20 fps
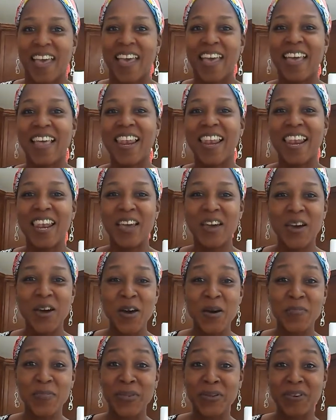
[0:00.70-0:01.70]

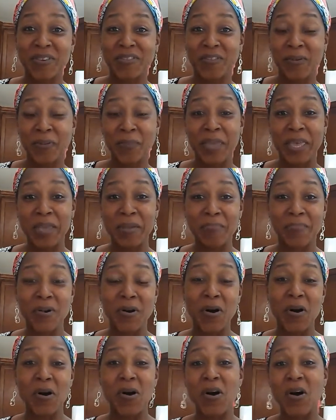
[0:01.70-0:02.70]
Hello, beautiful
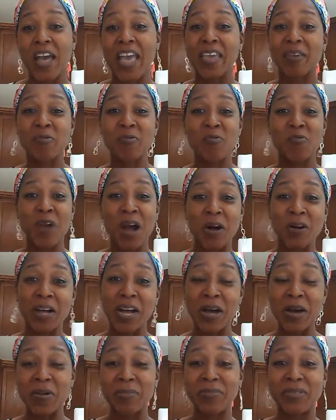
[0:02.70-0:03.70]
people, and
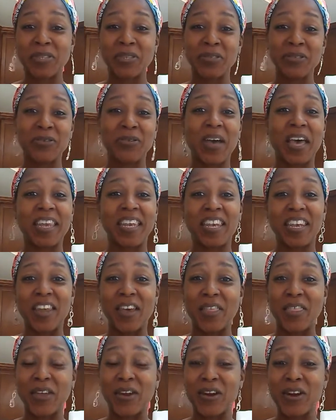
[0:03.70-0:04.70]
welcome to
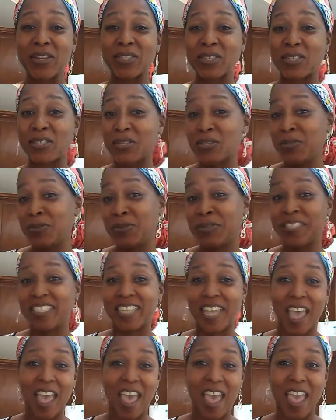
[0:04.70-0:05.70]
another
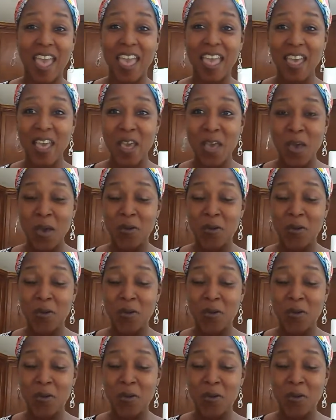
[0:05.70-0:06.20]
Tuesday,